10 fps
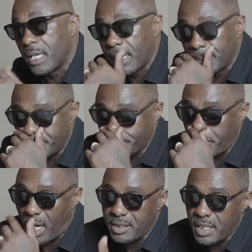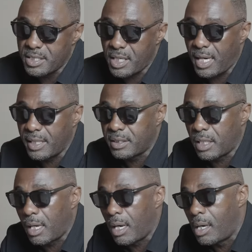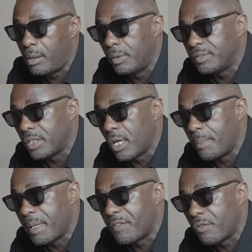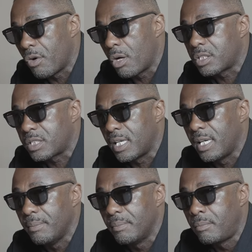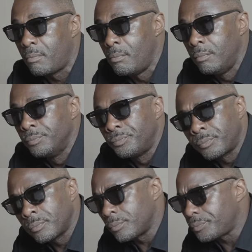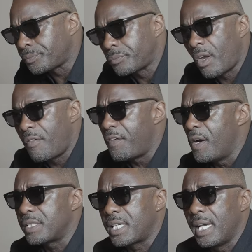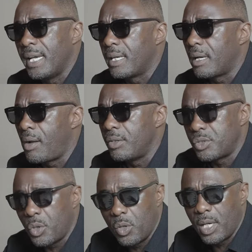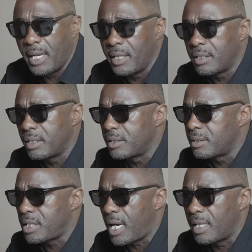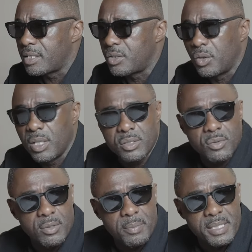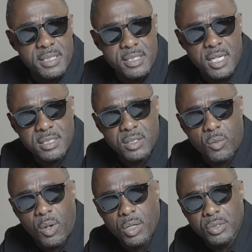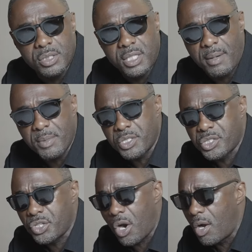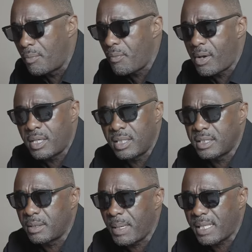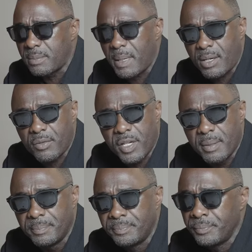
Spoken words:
and I DJed with the Ibiza Rocks team. First gig, Dawley, good shout out to Dawley, he's one of the best DJs in the world. She gave me a shot and I did a back to back with him.